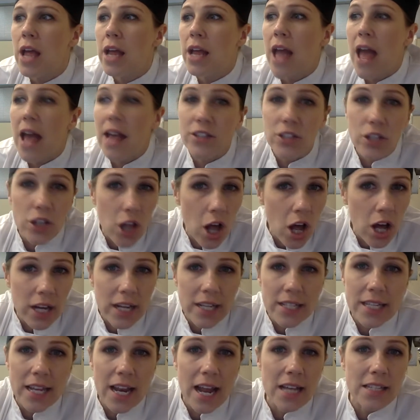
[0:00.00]
as
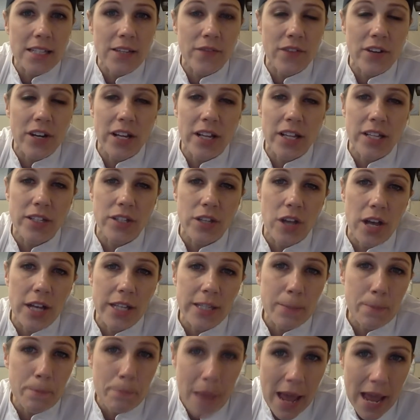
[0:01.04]
long as it has a vanilla
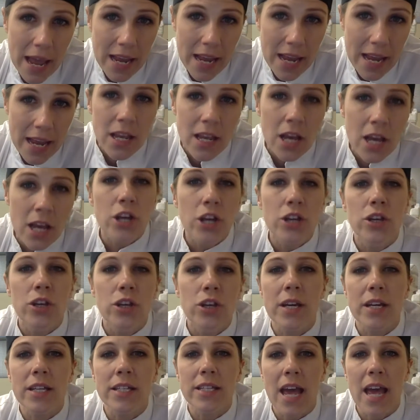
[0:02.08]
sauce base,
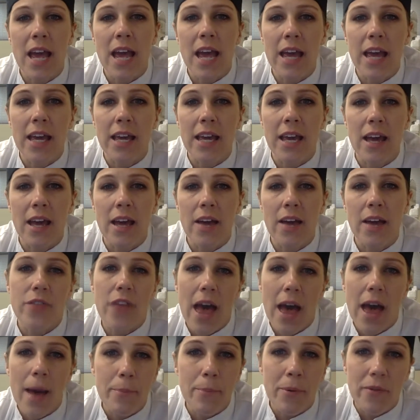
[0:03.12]
you can take
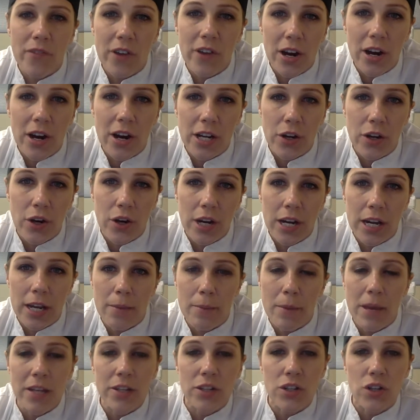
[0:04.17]
that Bavarian
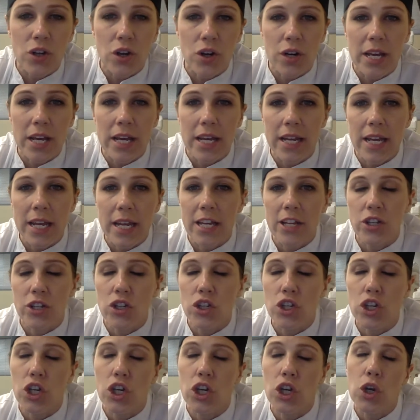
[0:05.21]
cream and turn it
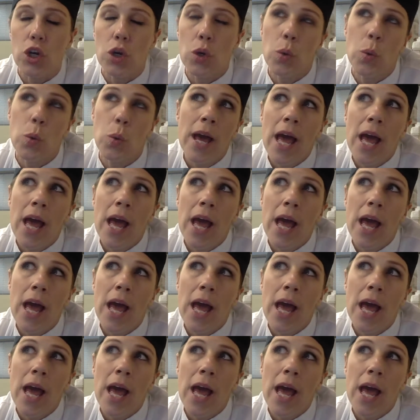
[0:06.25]
into